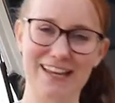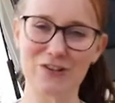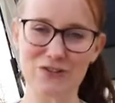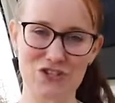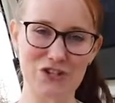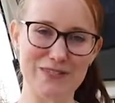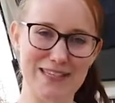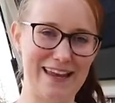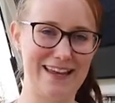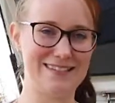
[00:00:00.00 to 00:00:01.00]
of cute shoes
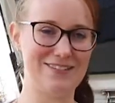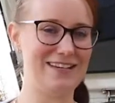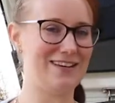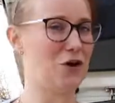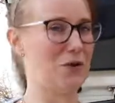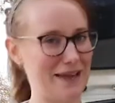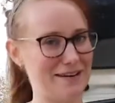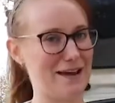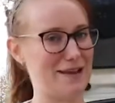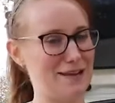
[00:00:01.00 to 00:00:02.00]
in case you need to go hit
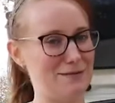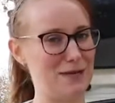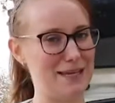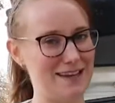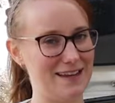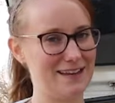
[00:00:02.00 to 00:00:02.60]
an IEP.